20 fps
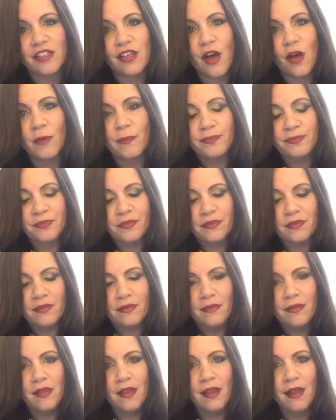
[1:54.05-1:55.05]
So
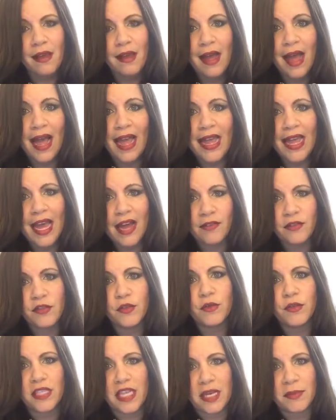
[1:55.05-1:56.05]
I have
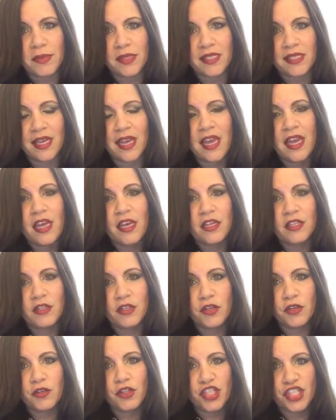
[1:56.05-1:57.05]
2 tips
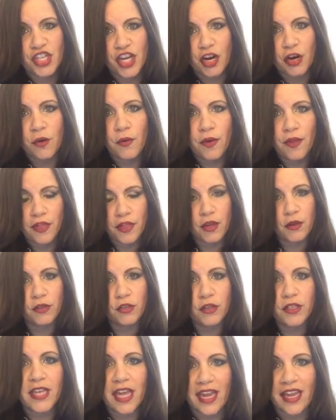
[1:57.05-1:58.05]
to share with you
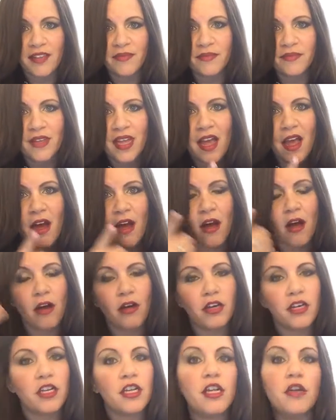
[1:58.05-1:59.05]
today
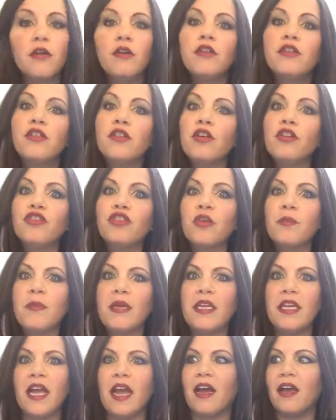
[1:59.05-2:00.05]
on your social
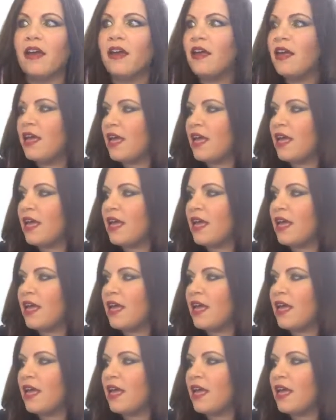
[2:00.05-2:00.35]
media.